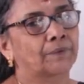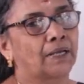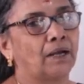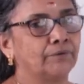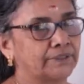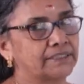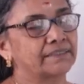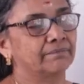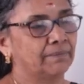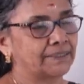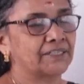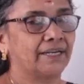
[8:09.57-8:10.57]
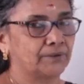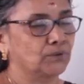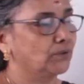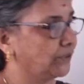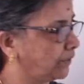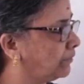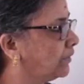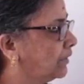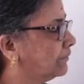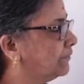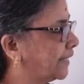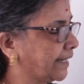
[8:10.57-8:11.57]
How it is measured I told you,
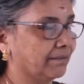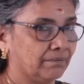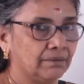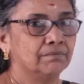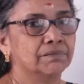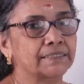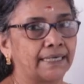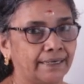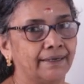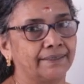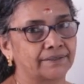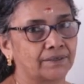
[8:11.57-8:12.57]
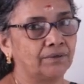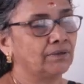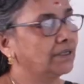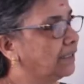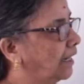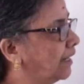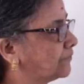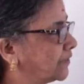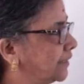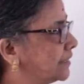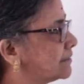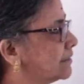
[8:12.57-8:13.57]
we can study later on after
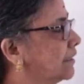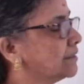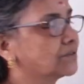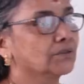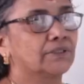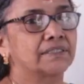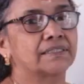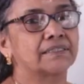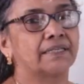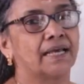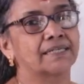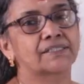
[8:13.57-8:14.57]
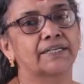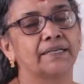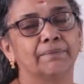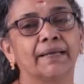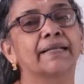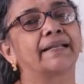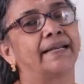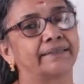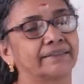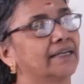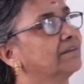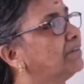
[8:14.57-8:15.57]
this. So this is elasticity demand greater
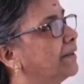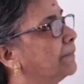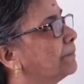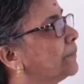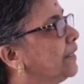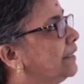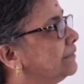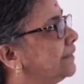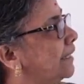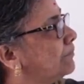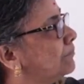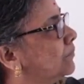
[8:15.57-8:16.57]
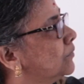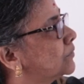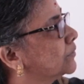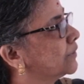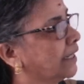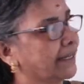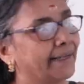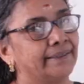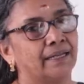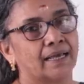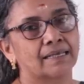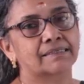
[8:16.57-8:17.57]
than 1. Then move to the
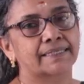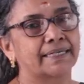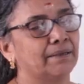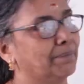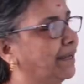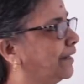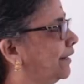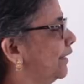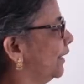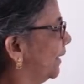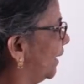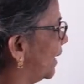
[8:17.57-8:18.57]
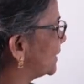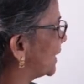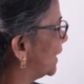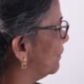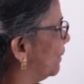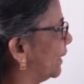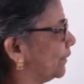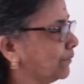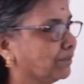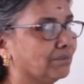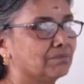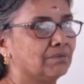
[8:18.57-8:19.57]
inelastic demand. Inelastic demand
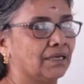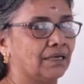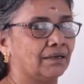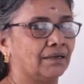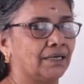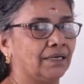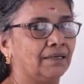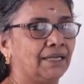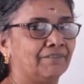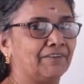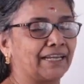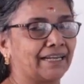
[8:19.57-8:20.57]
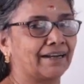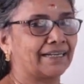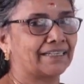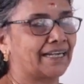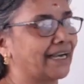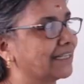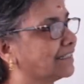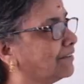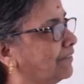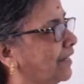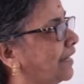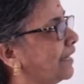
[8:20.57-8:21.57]
we can write in another
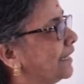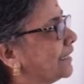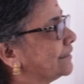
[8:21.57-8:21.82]
way.